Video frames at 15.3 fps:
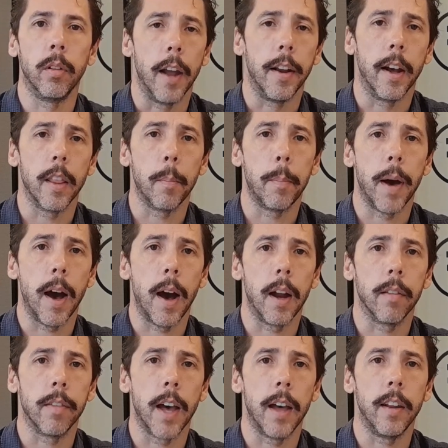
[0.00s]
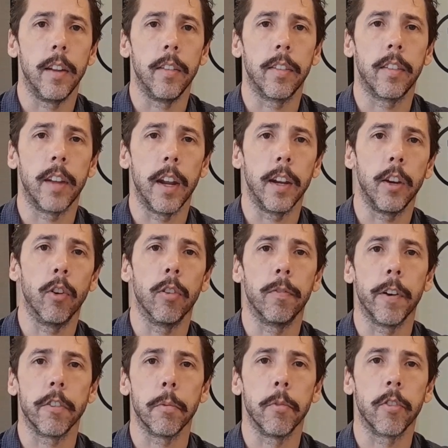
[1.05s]
Another part of that is setting your
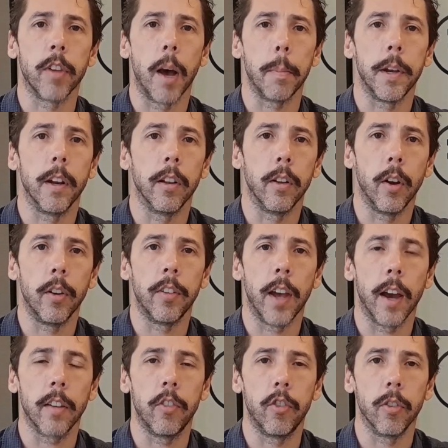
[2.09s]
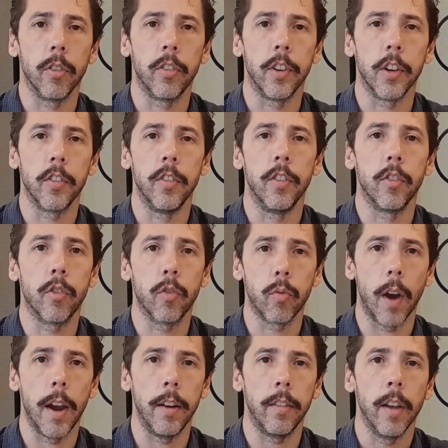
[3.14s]
investments up in a low tax jurisdiction is
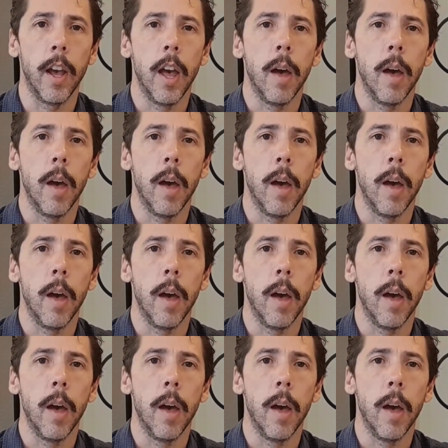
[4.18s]
great,